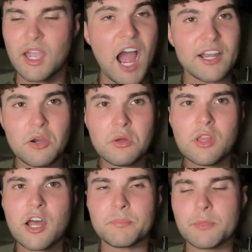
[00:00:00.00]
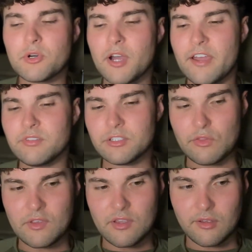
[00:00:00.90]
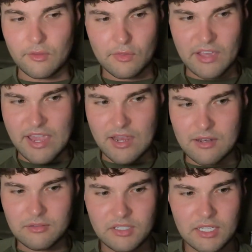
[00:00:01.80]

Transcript: I know a lot of people have it these days, and